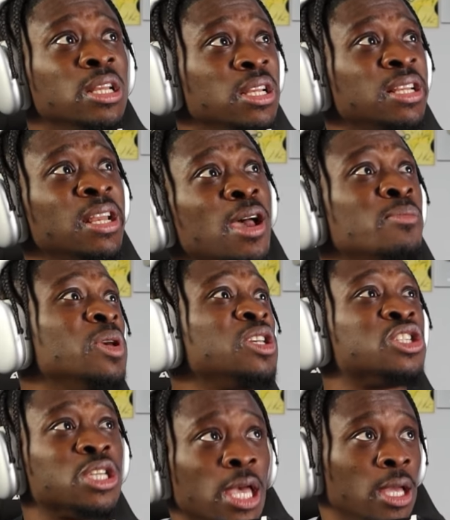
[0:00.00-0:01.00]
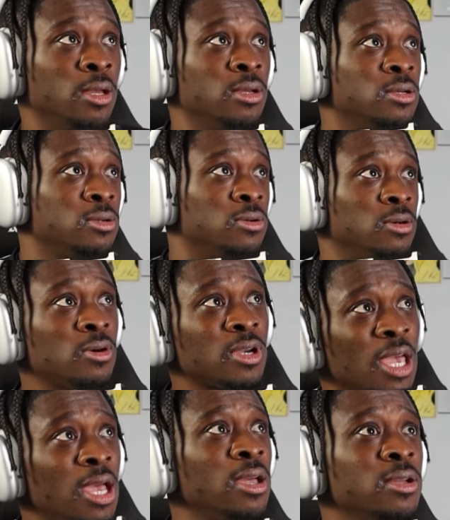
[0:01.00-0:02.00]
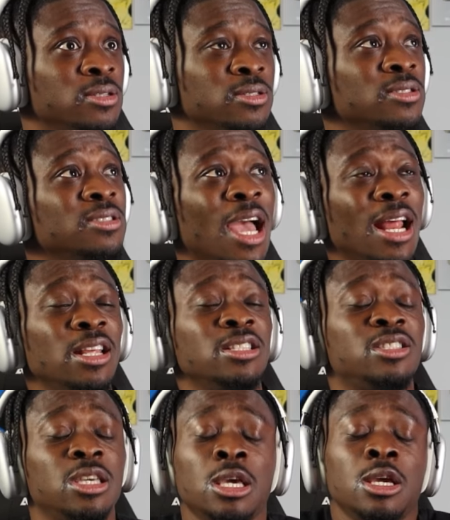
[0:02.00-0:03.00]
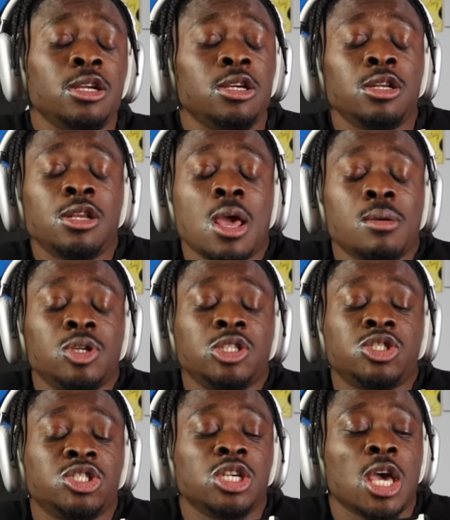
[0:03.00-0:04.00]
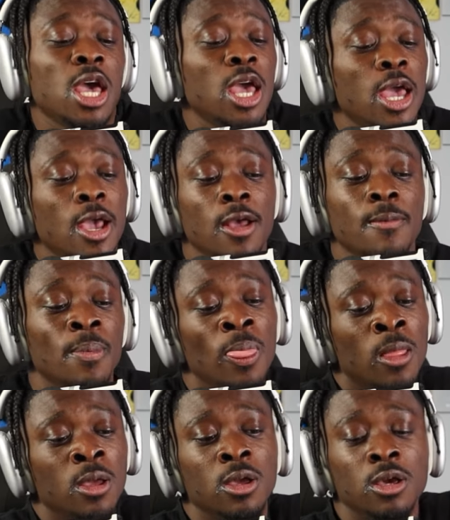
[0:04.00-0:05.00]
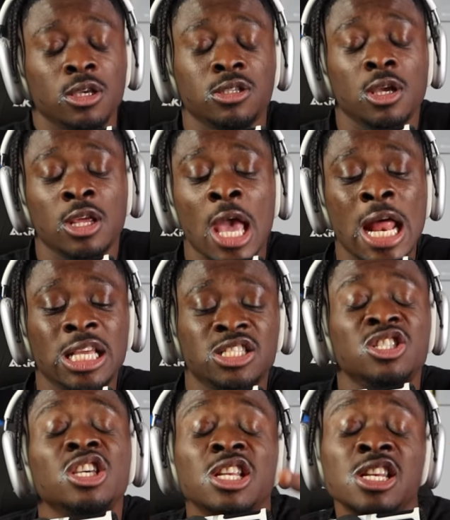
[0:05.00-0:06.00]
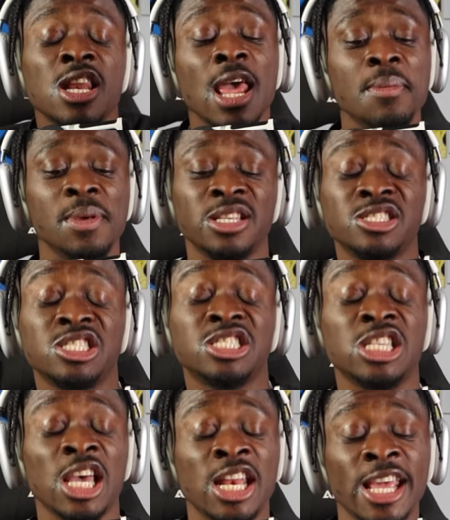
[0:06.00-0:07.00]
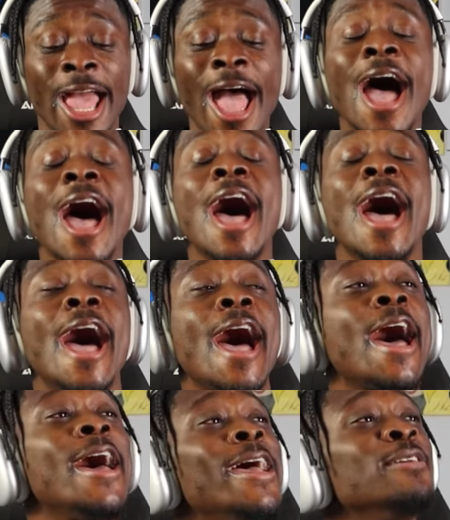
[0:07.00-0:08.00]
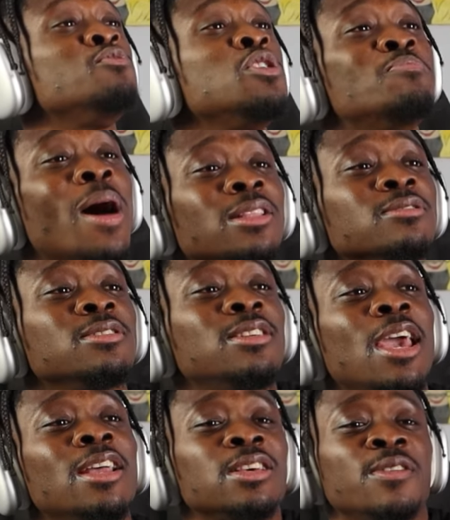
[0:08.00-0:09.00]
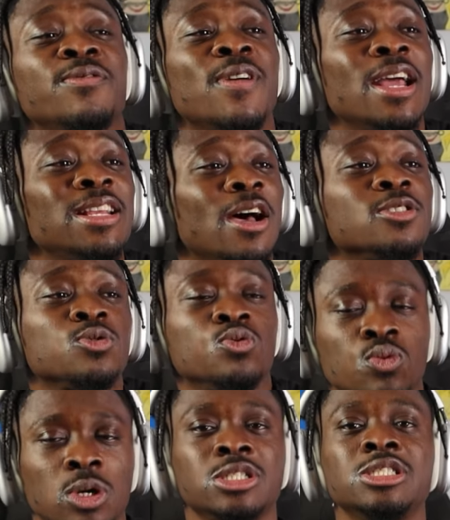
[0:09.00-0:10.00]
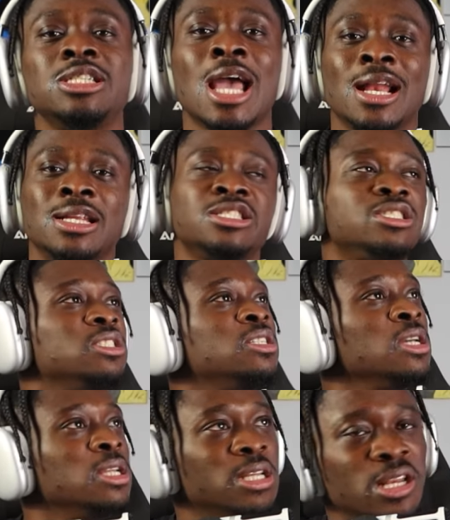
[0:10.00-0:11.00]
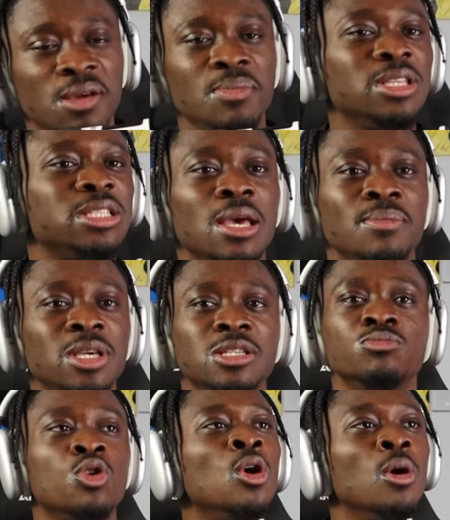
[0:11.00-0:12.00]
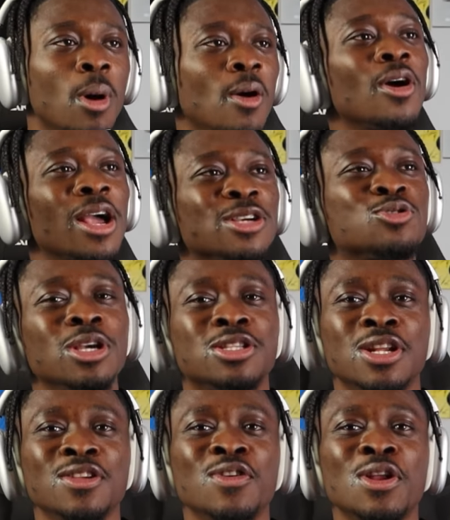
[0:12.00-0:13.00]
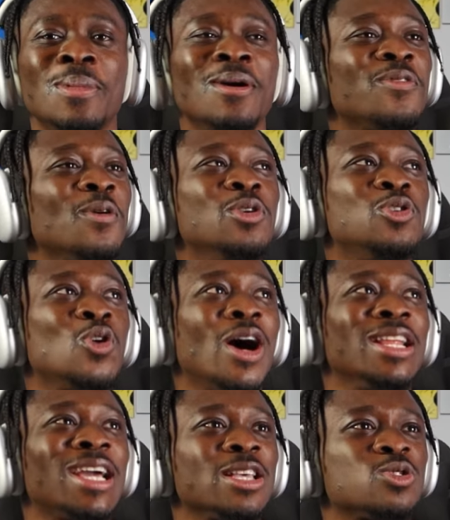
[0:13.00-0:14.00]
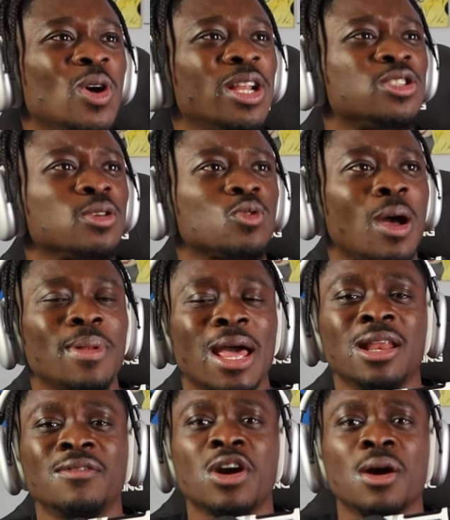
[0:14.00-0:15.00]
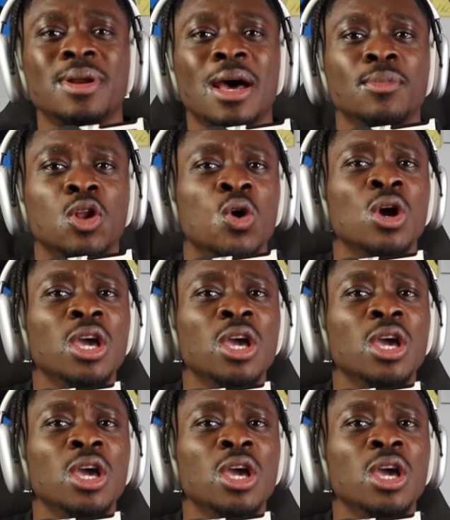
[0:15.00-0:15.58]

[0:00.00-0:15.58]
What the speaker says: Nemishe. Okay, Yani Chi Nemishe. You said Yani Chi Nemishe, nigga. We about to get and find out what Yani Chi Nemishe means, bro. But we're gonna get straight into this video, man. Before we do, I think guys, go ahead and subscribe, like, leave a comment down below.